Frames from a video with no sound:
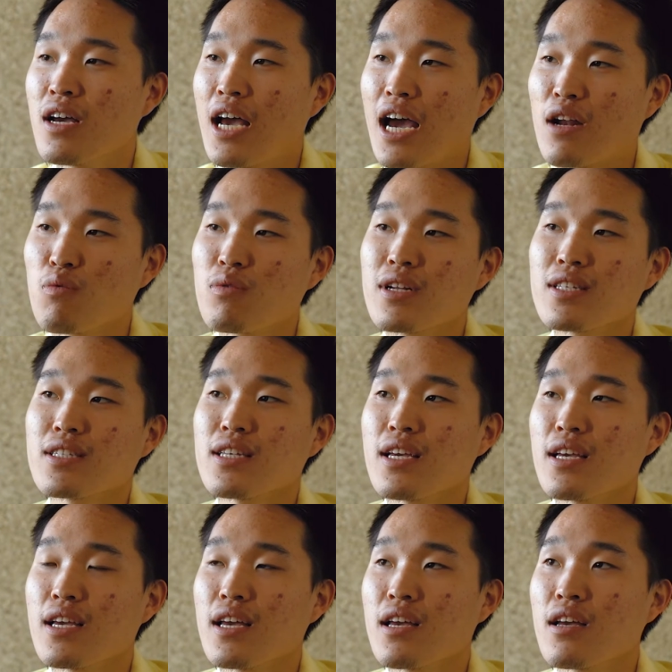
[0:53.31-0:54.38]
I don't want to
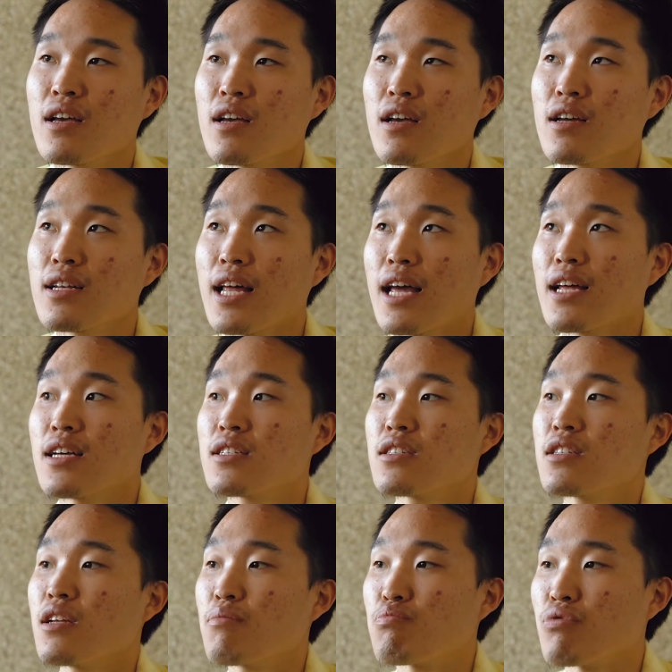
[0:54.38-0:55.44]
say that it's
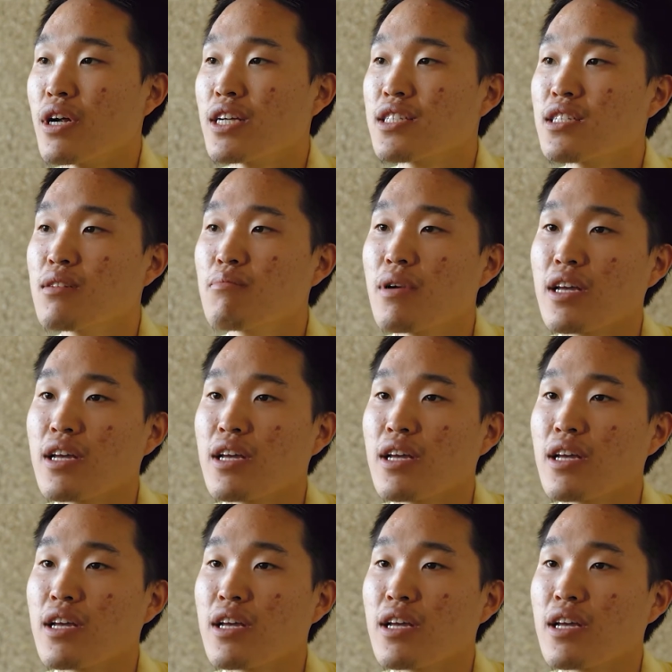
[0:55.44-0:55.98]
depression,